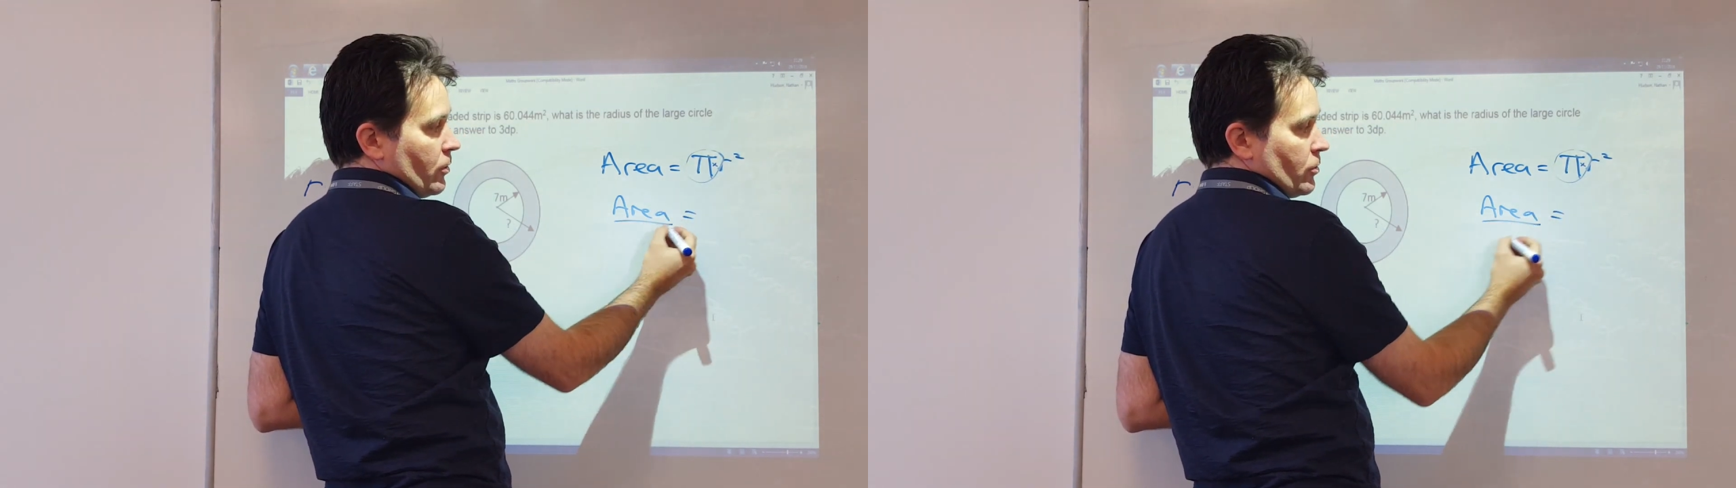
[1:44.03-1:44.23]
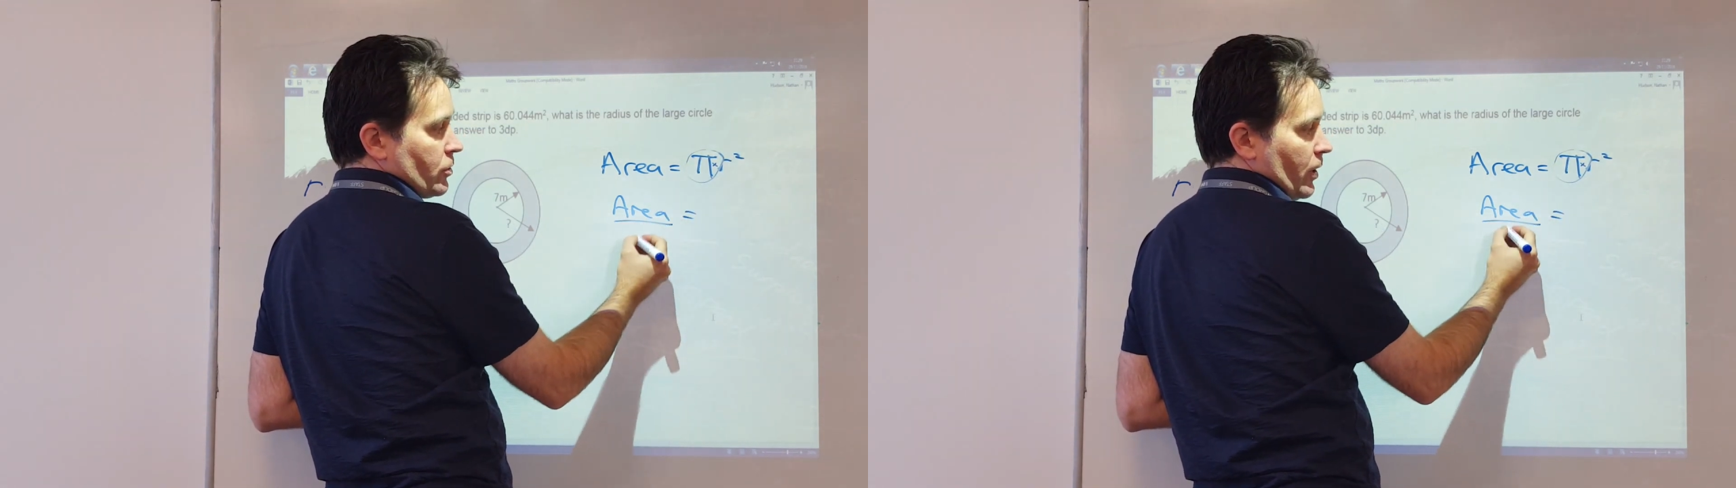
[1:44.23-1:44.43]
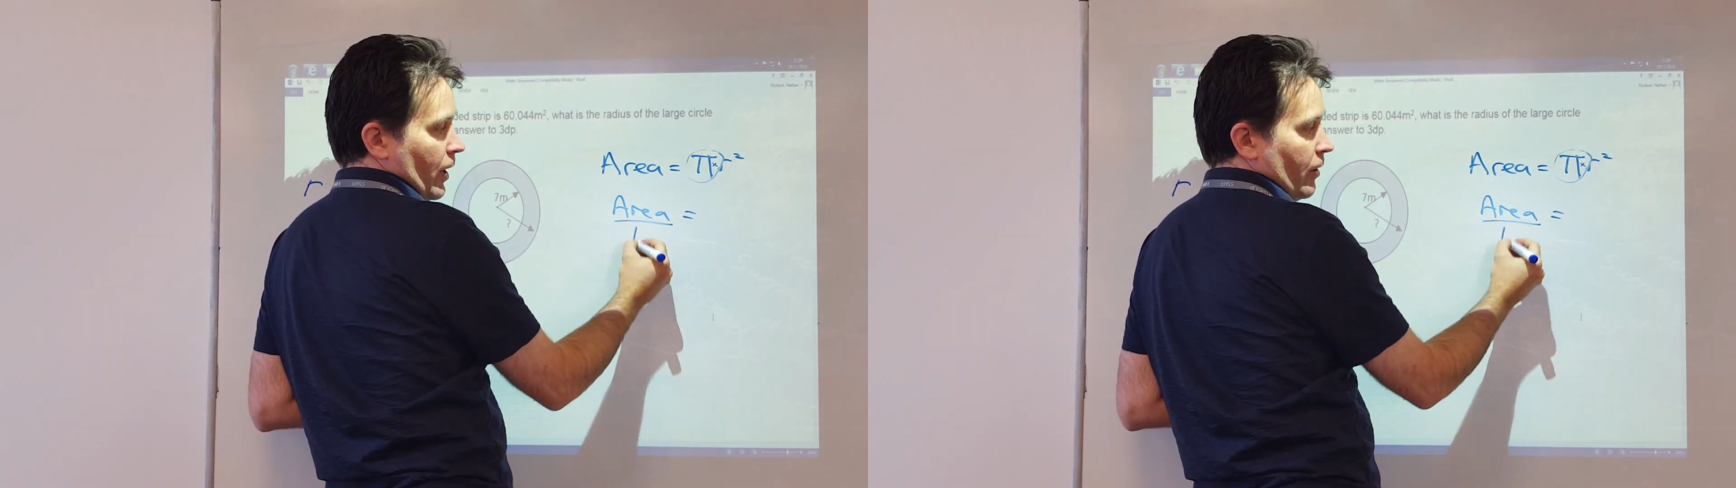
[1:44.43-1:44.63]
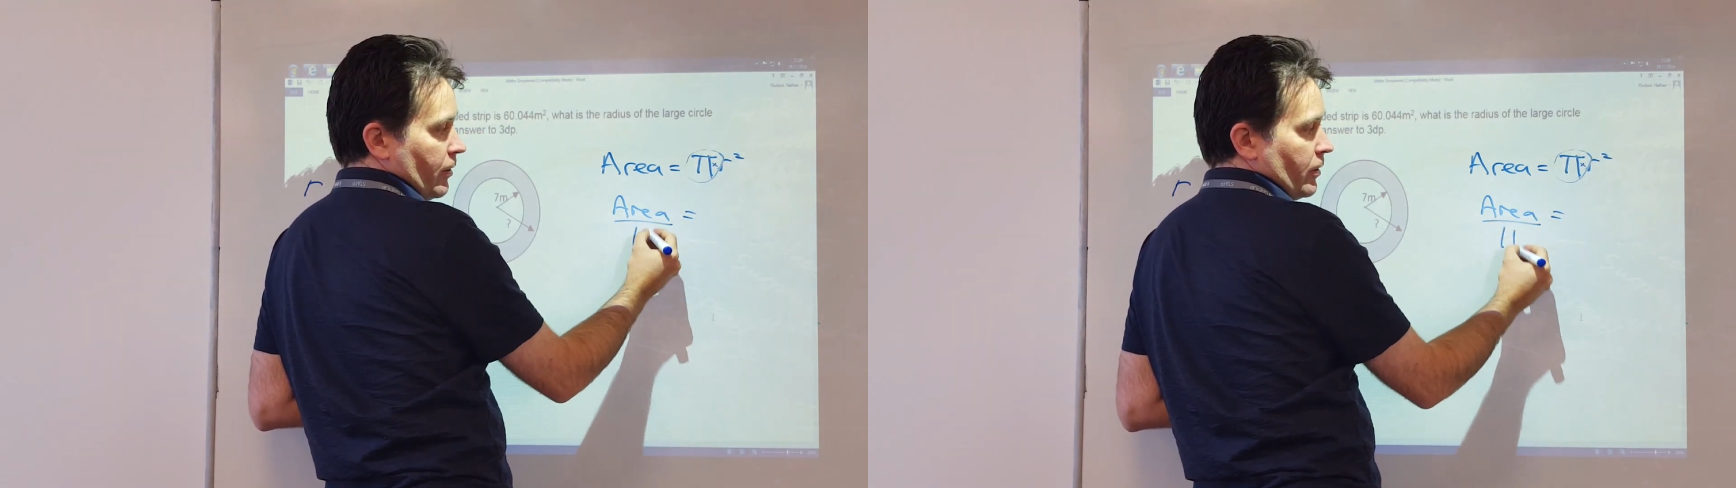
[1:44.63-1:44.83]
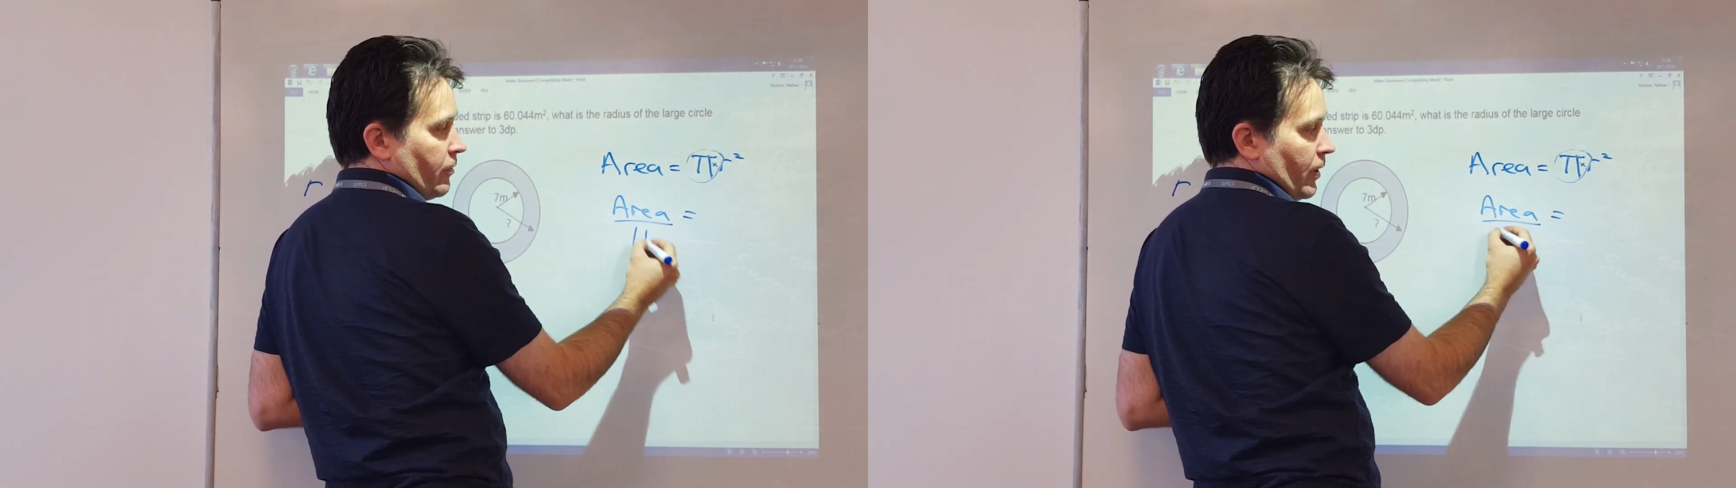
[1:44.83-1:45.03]
so you get
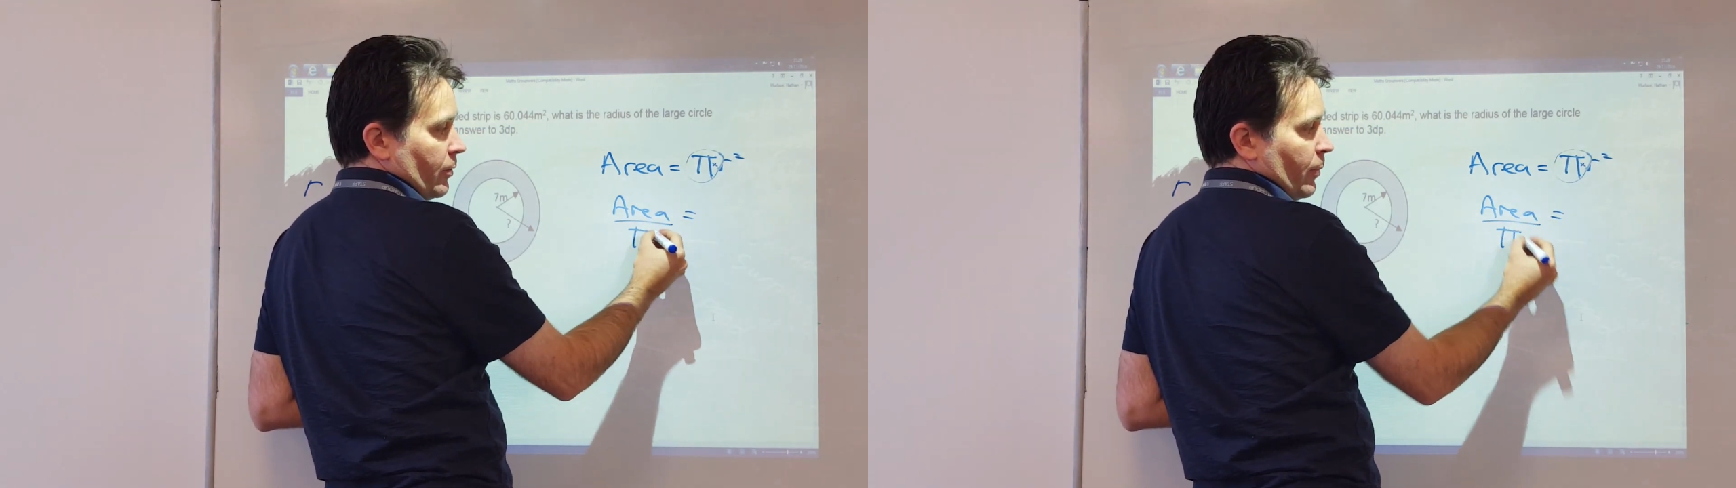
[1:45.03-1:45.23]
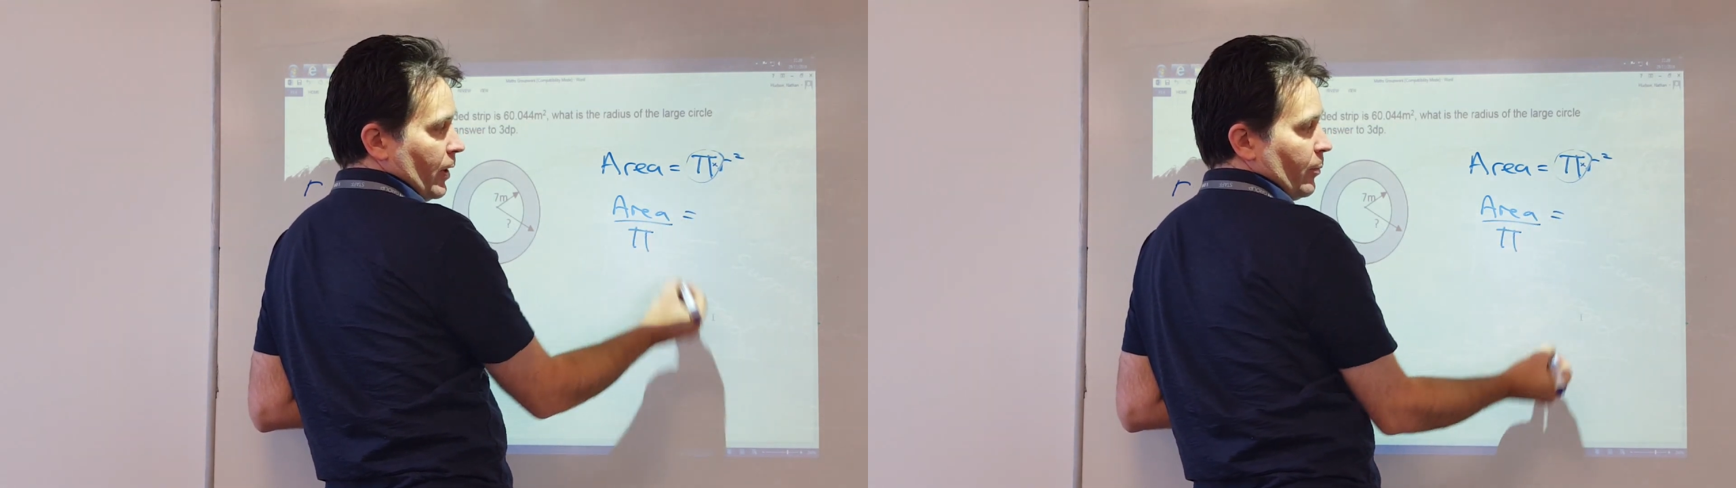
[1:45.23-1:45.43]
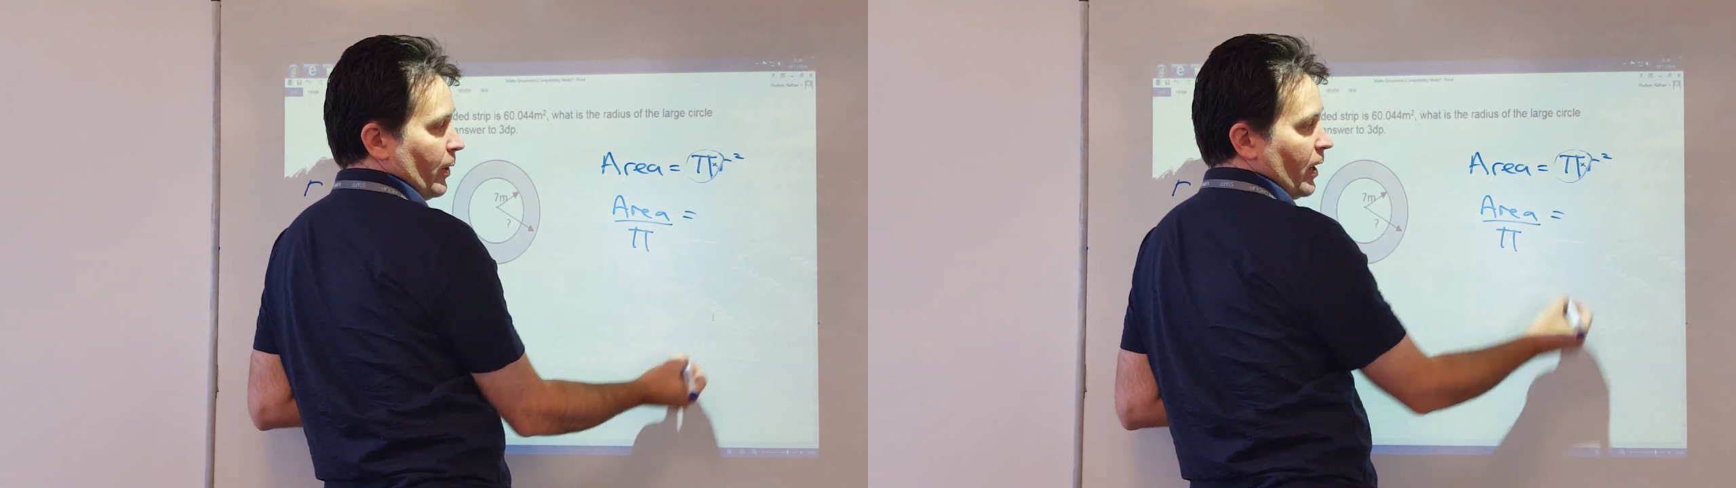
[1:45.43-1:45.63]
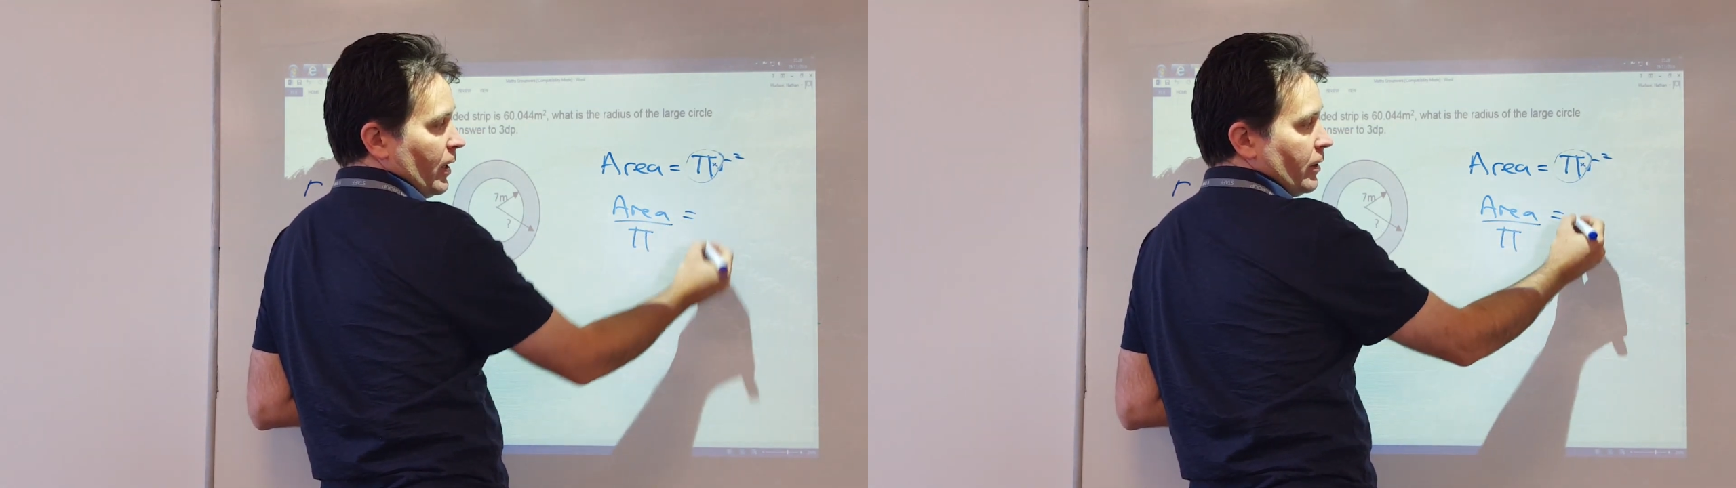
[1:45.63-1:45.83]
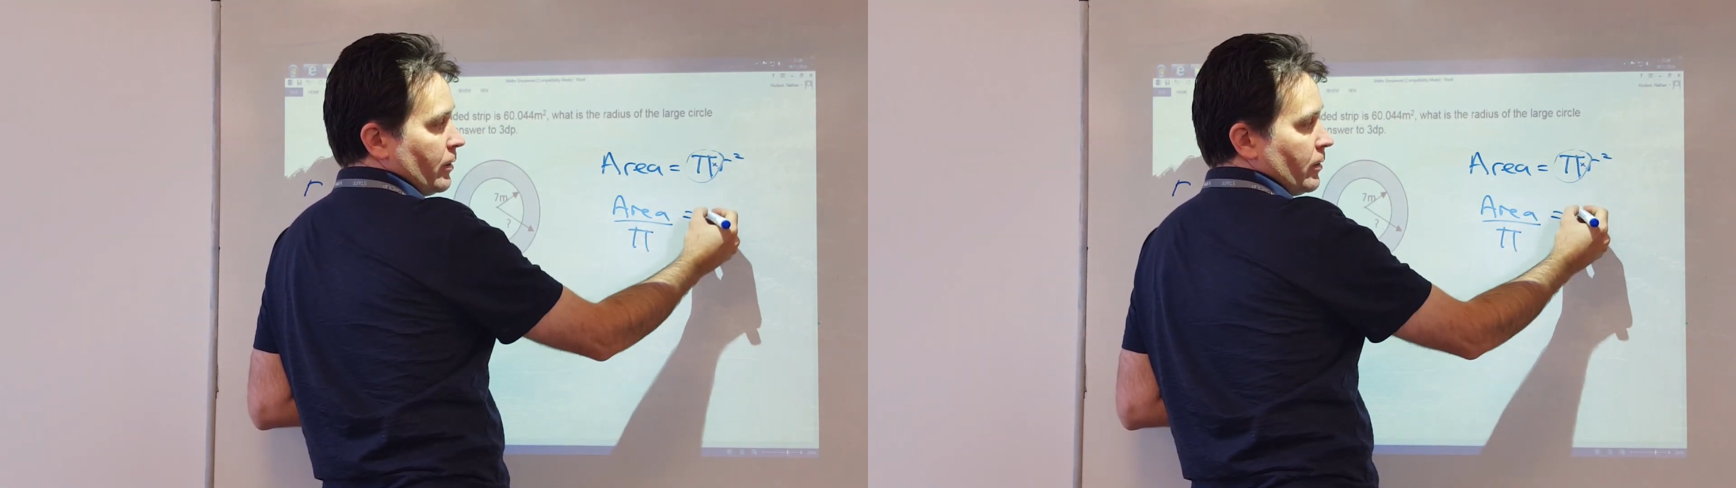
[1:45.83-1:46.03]
area divided by
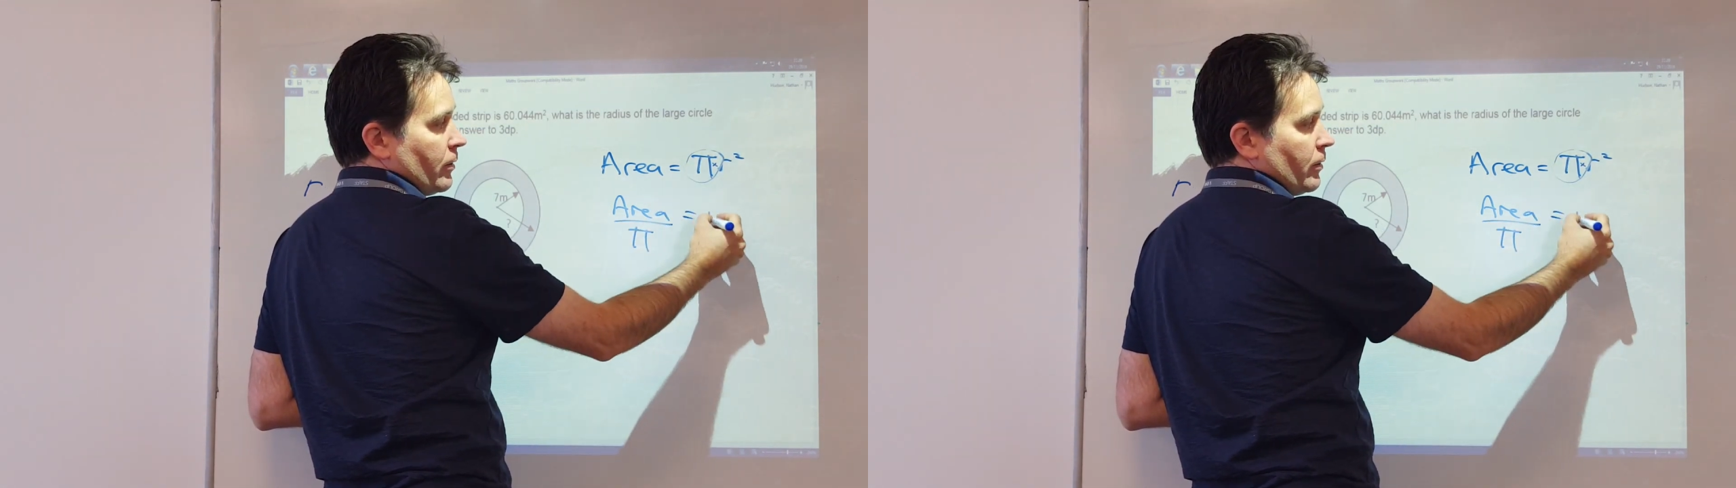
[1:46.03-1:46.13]
pi